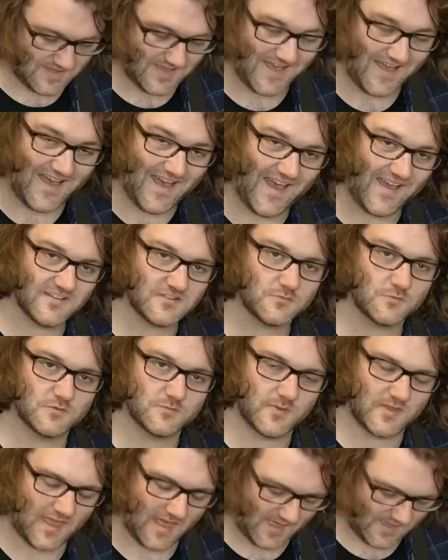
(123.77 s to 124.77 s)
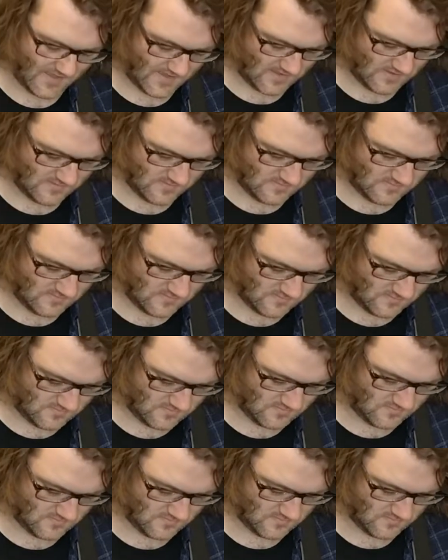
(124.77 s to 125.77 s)
at would be A,
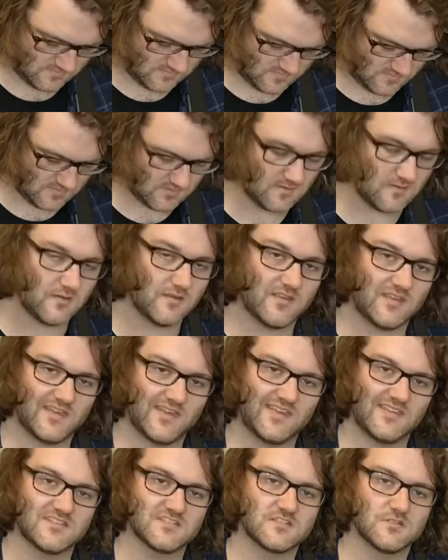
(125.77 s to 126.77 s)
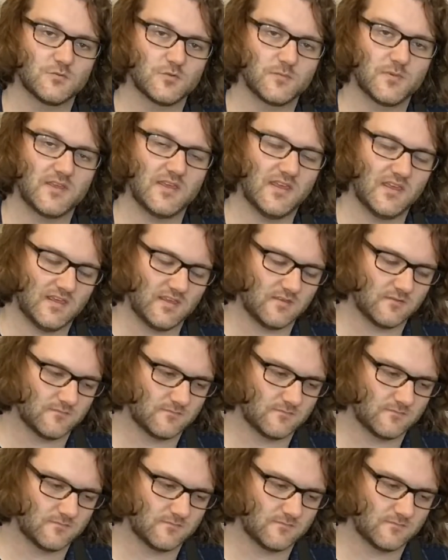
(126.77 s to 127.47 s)
Easter would be E.